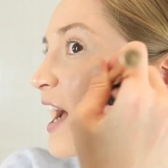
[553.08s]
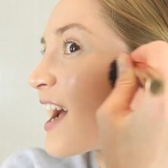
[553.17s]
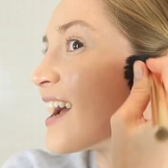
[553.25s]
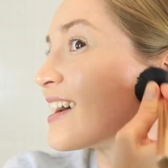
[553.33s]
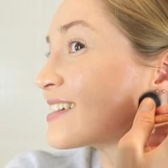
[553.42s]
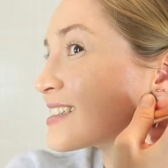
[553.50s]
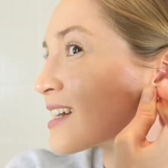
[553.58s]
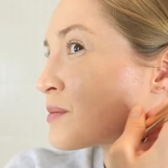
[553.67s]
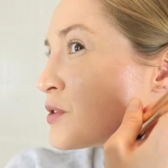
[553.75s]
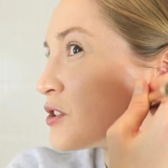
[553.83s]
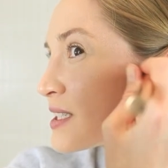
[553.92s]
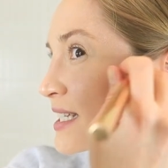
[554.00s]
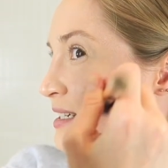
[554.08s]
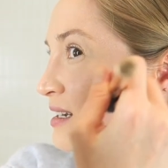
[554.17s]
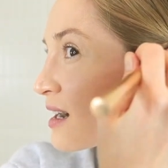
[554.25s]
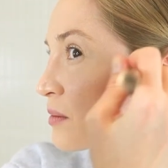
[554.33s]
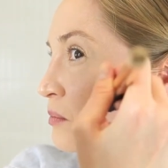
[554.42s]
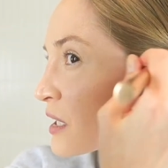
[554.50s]
And I'm using
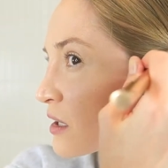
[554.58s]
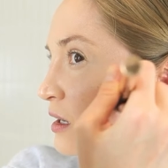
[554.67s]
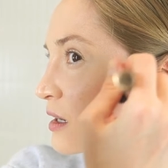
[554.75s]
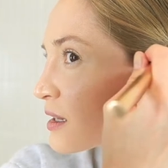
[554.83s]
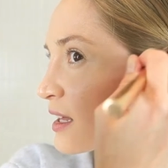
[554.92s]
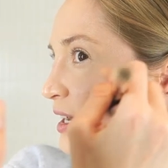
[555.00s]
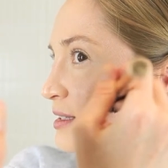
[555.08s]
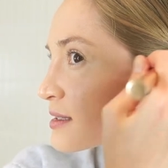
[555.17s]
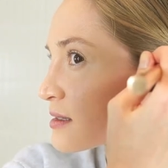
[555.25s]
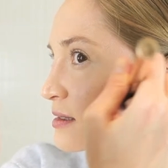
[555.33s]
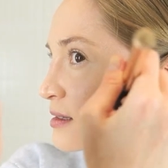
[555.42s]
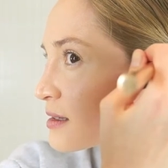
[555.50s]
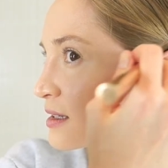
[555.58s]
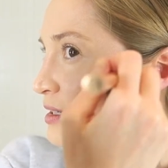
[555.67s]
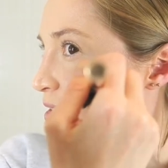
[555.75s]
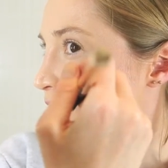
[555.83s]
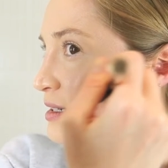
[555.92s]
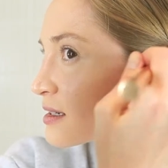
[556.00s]
a mirror that
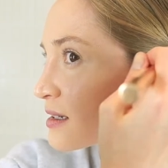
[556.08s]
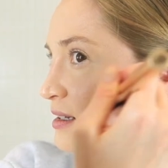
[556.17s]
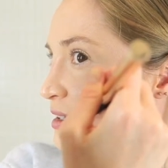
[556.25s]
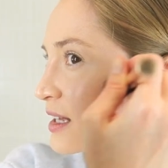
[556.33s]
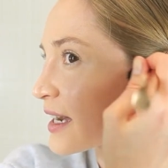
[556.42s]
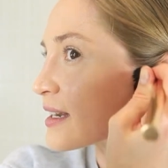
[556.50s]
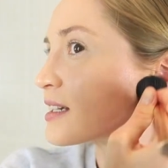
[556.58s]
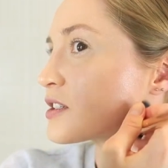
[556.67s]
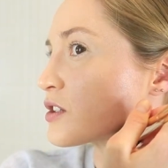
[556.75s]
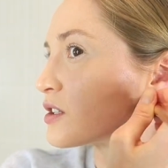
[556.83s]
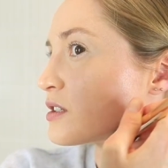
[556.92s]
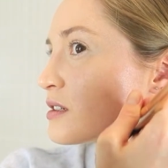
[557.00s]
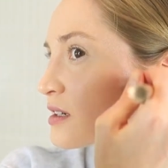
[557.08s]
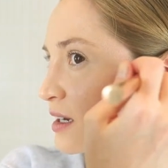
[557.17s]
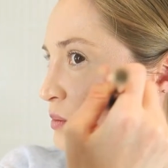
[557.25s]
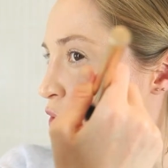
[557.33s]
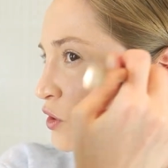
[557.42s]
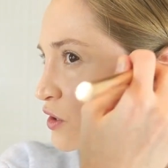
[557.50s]
like
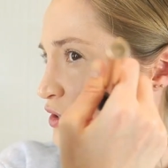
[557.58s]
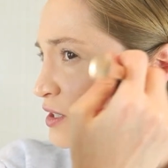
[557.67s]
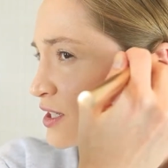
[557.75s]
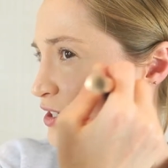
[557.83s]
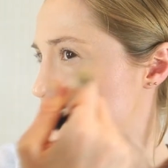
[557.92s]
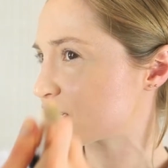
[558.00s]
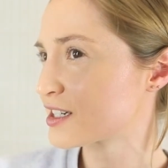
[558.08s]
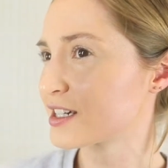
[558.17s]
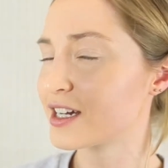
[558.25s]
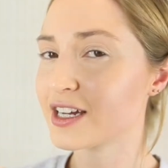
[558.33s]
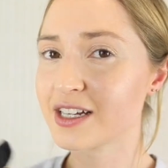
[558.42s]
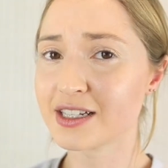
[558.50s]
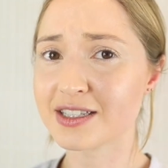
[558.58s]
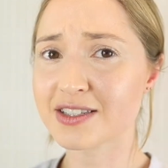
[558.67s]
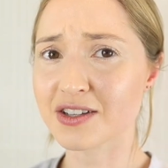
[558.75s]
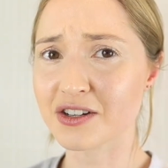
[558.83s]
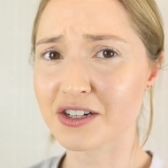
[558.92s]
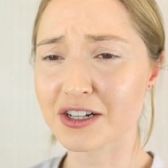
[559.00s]
I'm not used to.
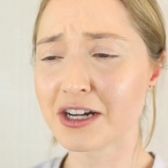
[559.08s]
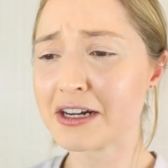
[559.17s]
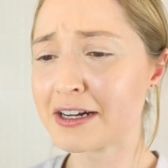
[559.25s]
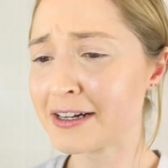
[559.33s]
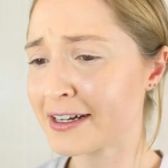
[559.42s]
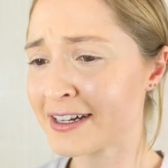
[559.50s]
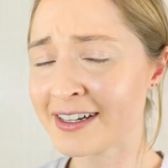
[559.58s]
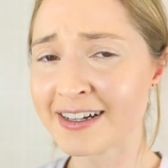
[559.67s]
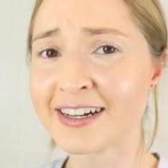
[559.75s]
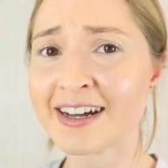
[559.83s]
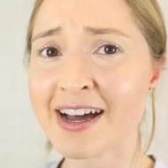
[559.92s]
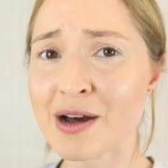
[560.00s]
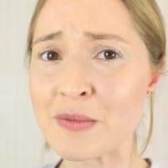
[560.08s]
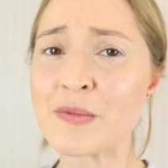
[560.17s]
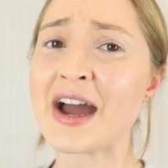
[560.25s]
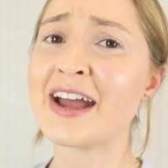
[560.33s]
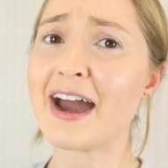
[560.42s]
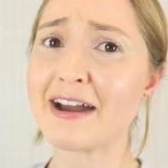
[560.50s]
So
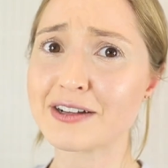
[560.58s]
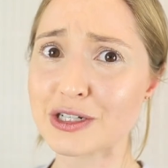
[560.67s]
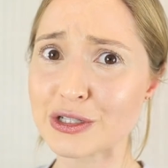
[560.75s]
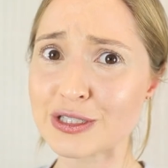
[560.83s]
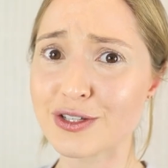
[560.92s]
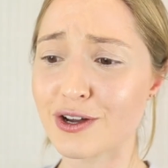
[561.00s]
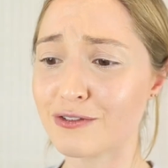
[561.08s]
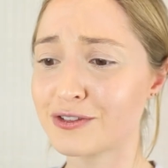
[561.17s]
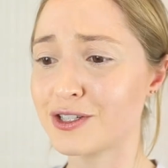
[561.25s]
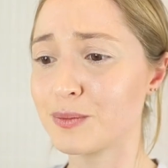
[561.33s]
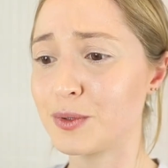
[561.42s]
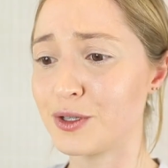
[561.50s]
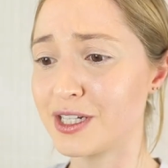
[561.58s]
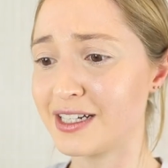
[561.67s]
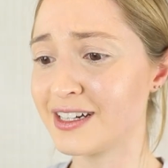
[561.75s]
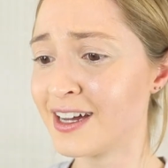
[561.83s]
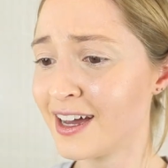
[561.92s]
my hat goes off to beauty